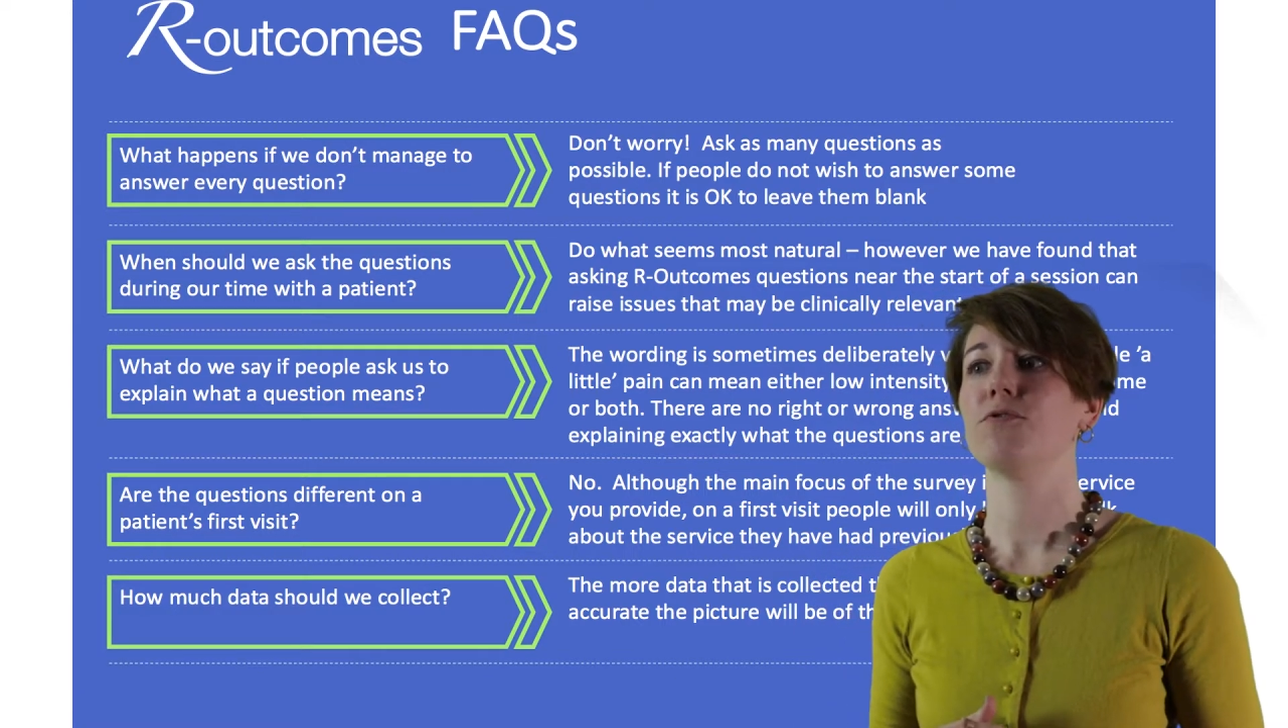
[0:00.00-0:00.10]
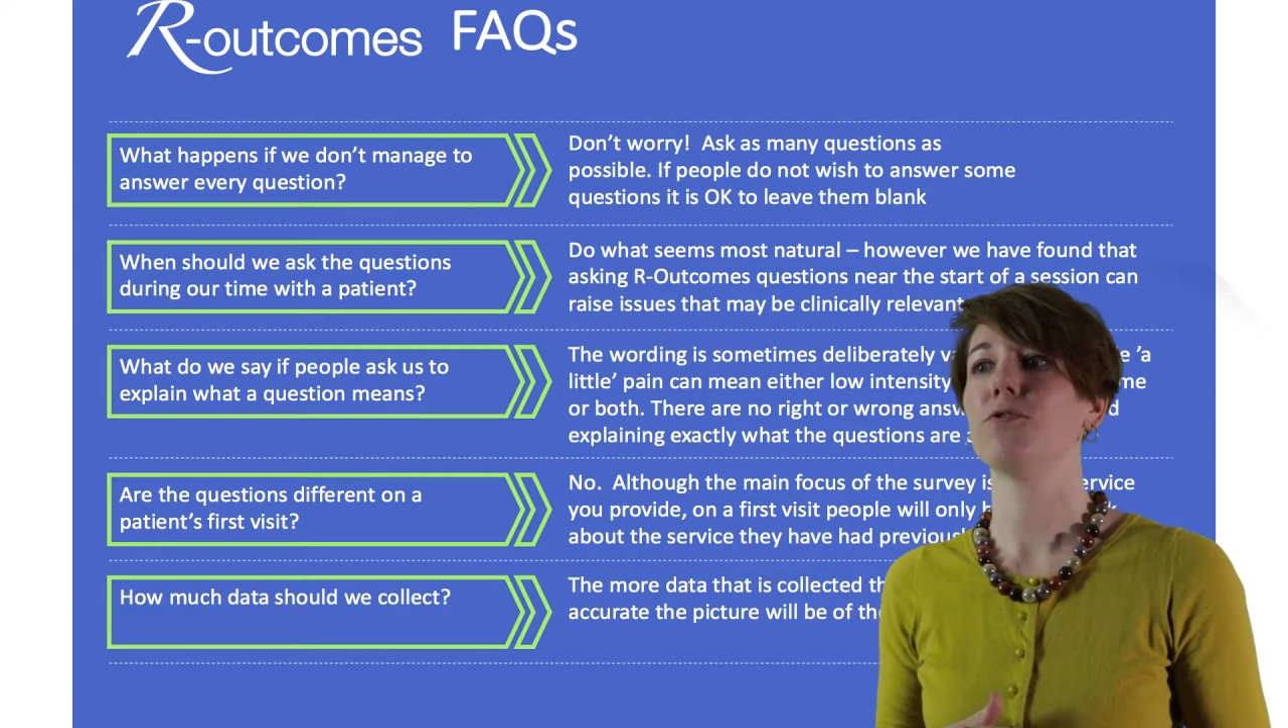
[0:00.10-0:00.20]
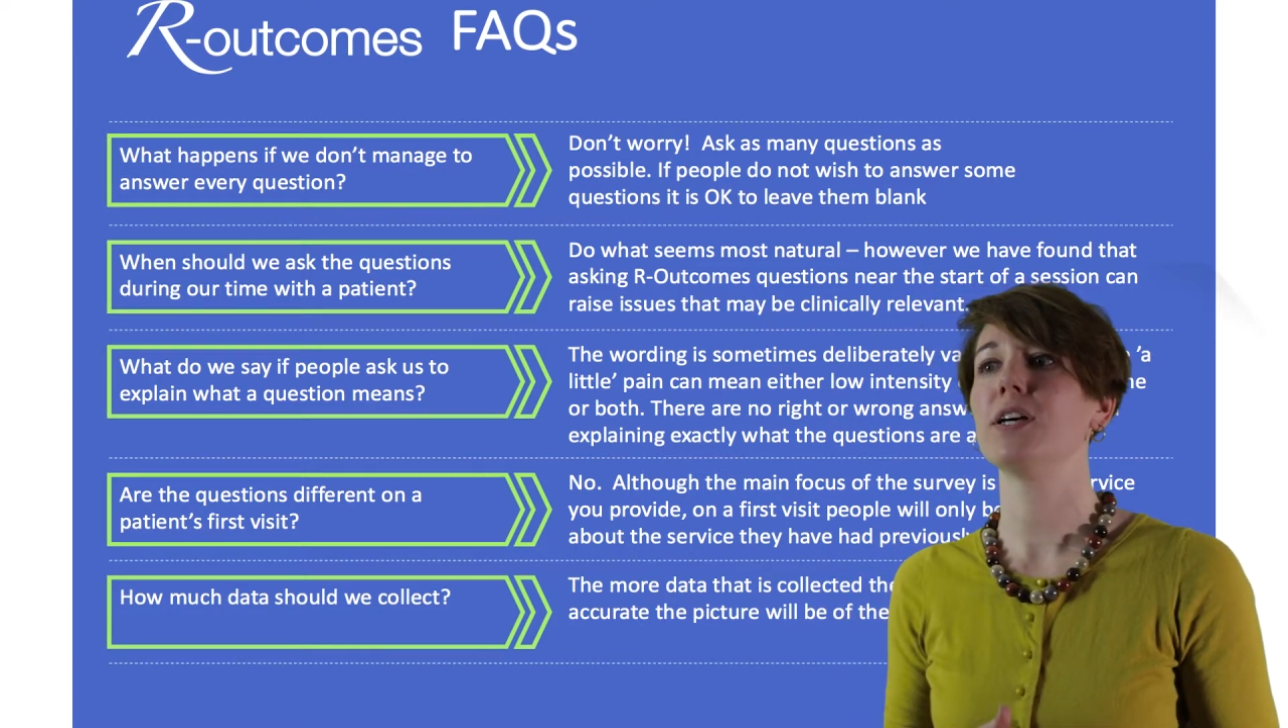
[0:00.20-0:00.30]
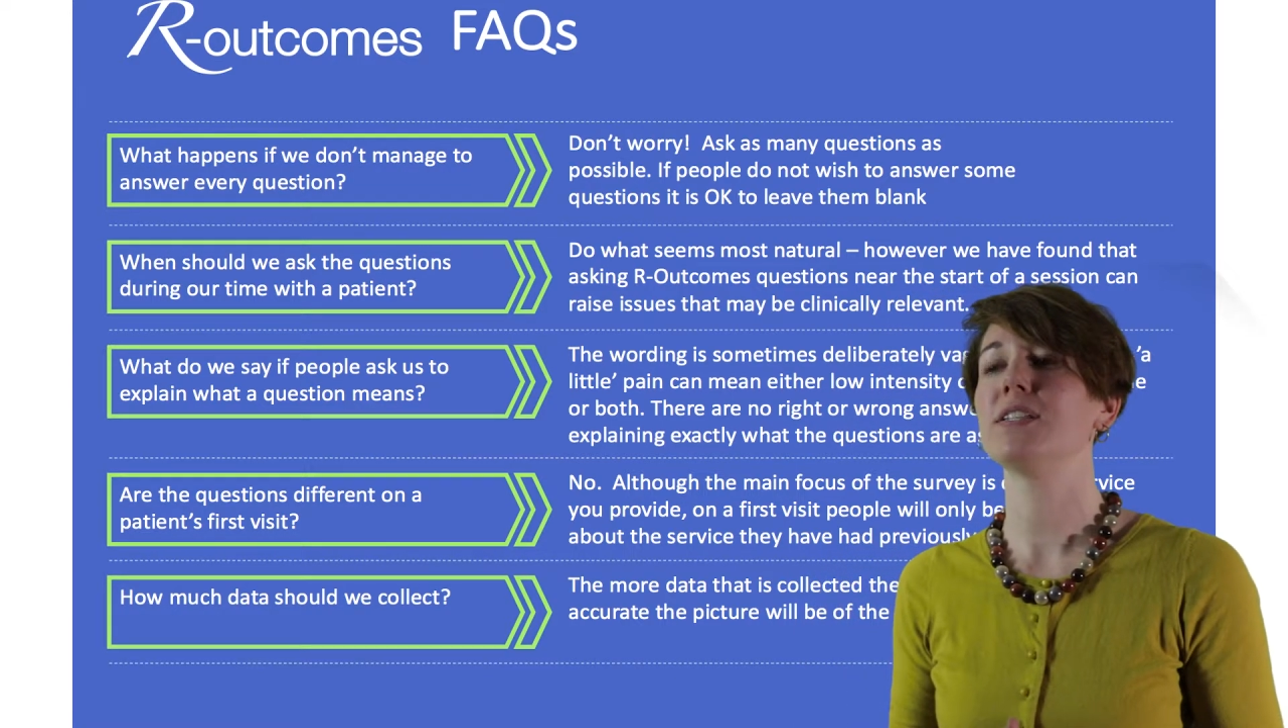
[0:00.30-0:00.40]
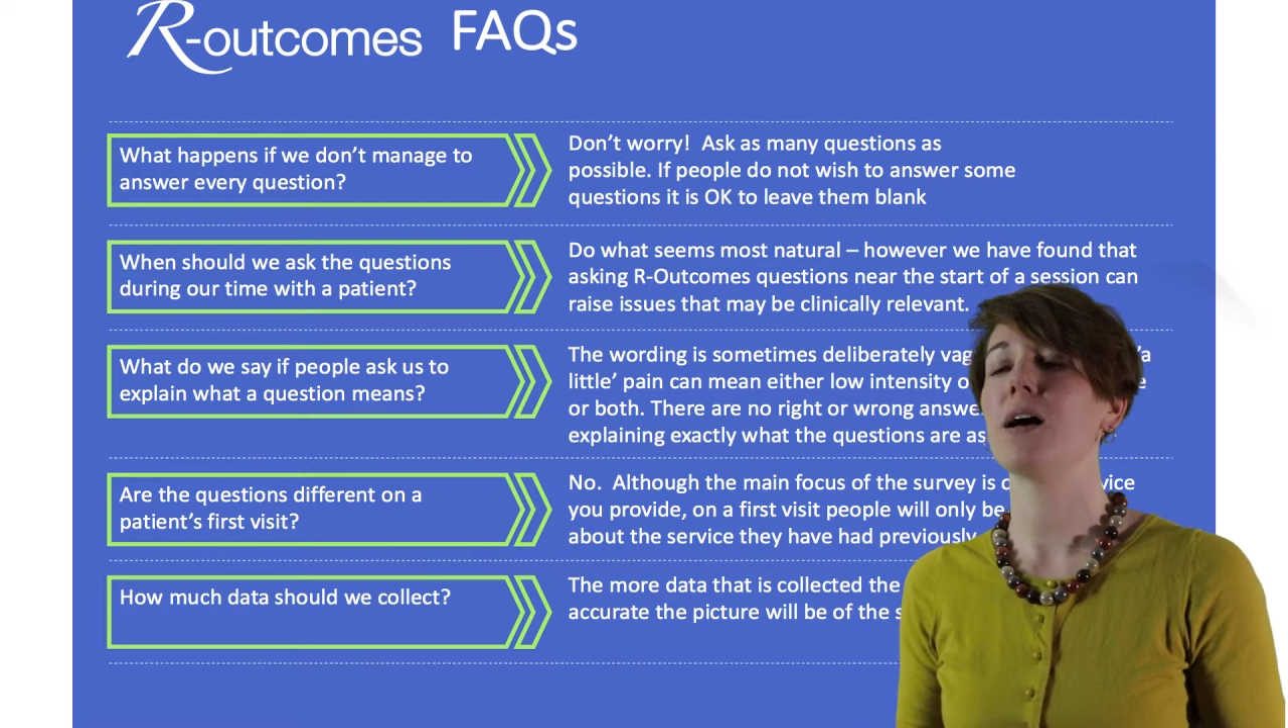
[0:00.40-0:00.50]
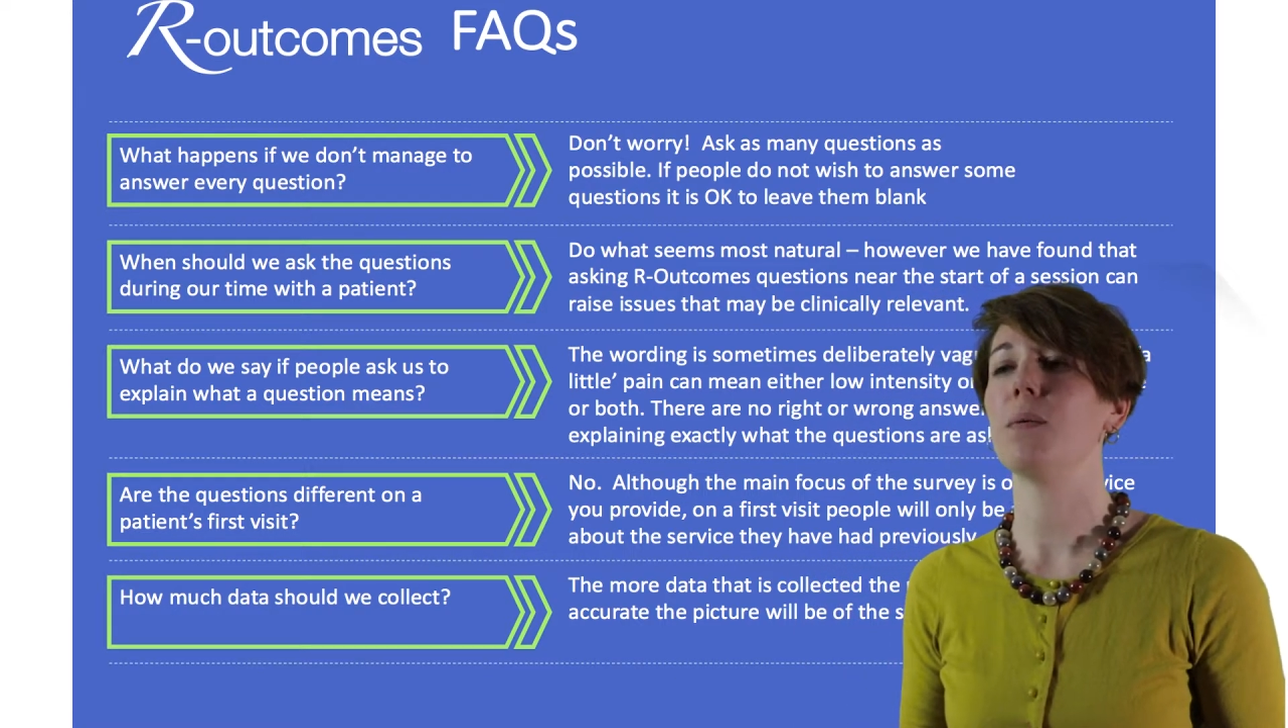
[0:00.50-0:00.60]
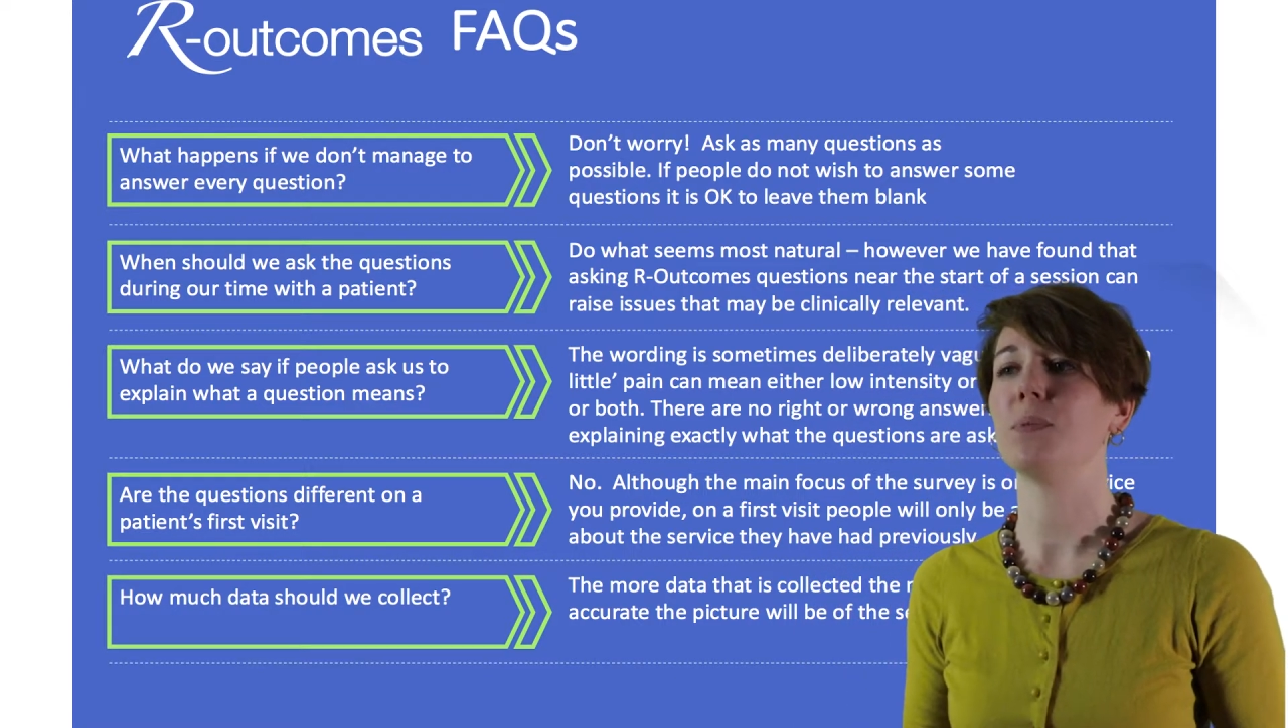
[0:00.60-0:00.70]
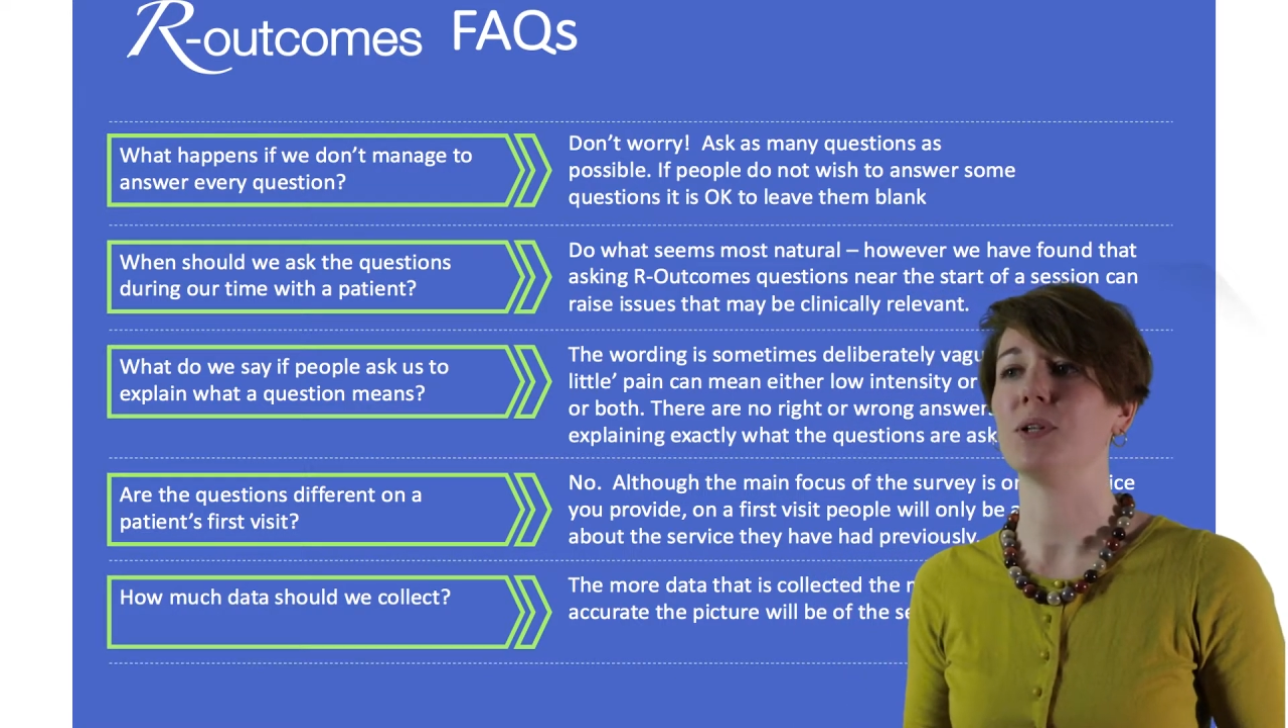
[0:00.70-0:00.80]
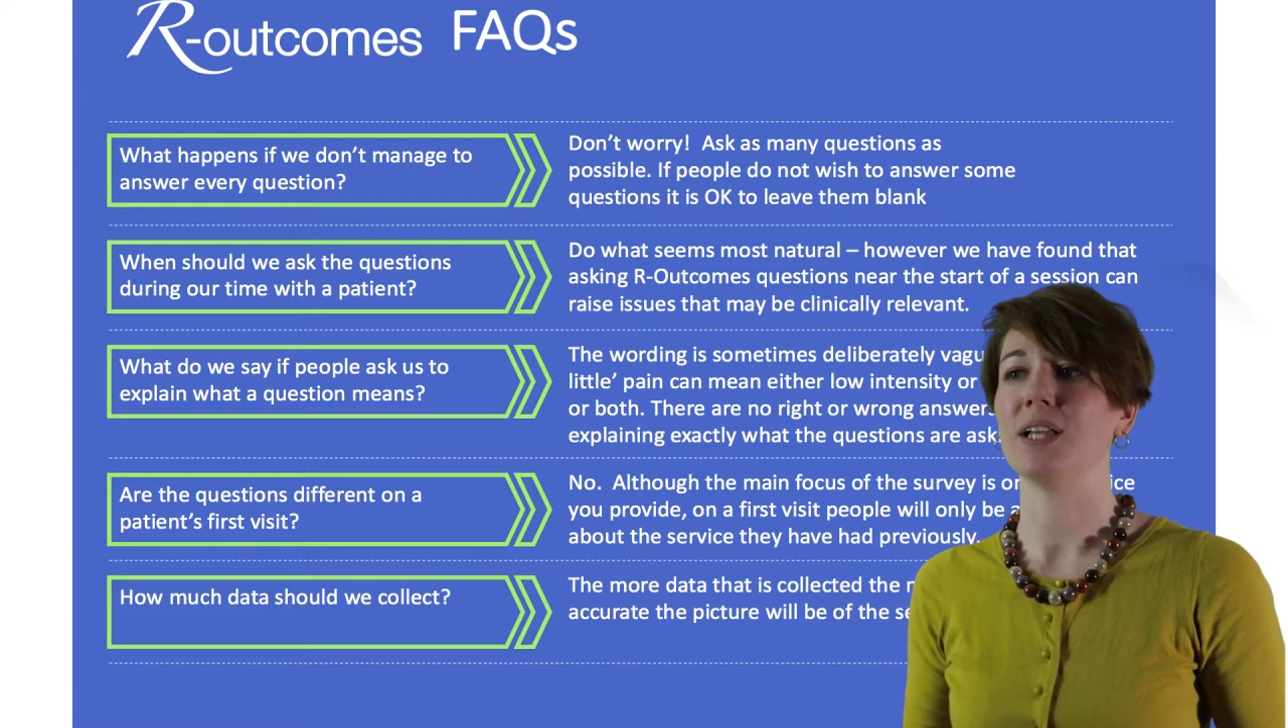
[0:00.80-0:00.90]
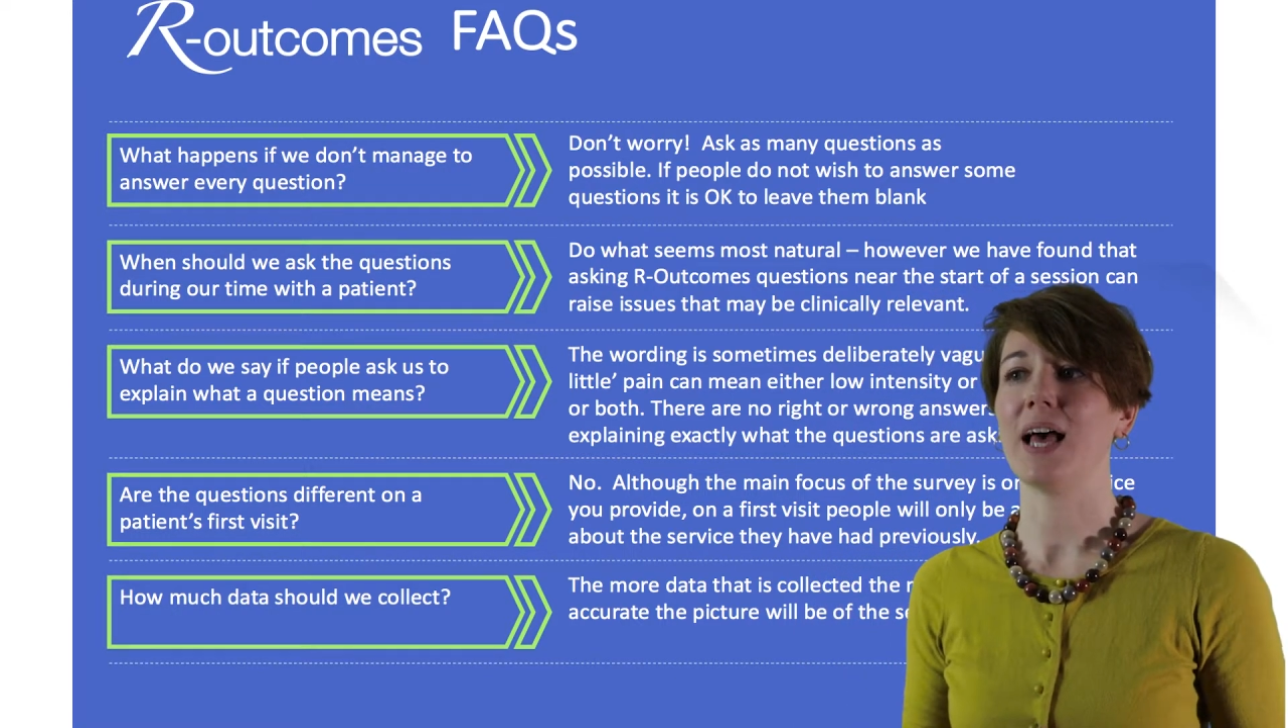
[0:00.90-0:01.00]
For
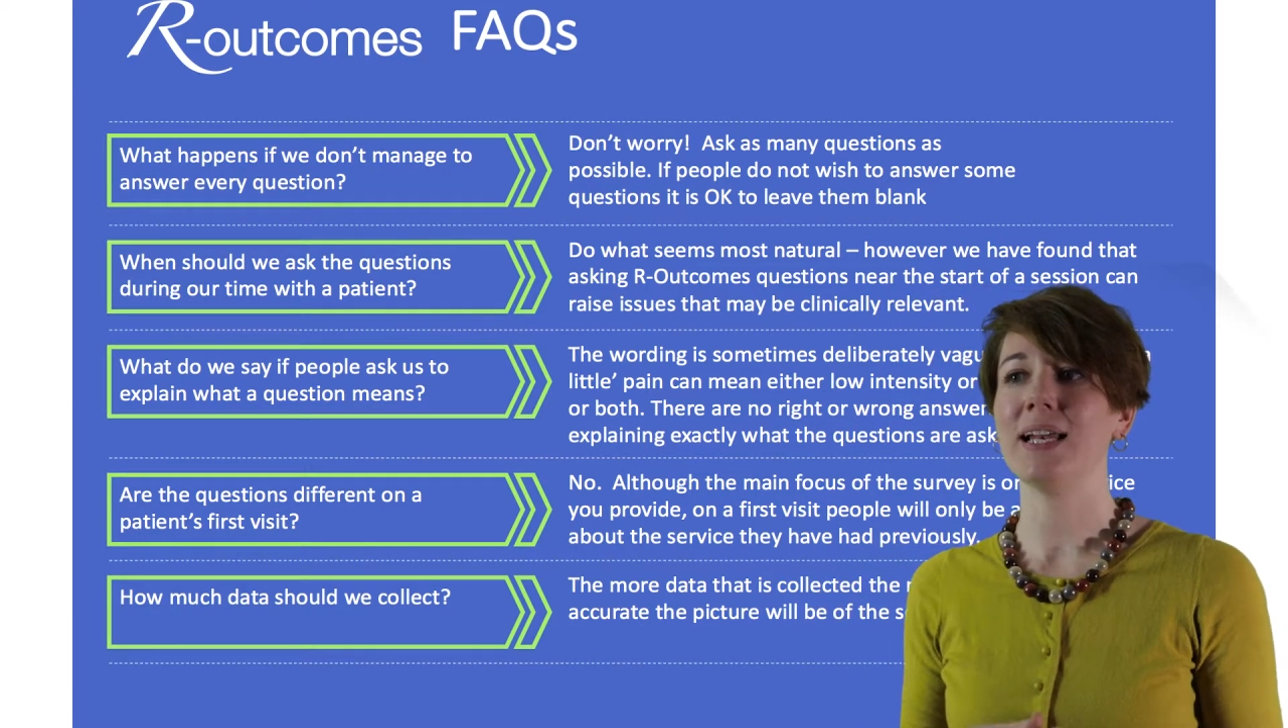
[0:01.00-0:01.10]
example,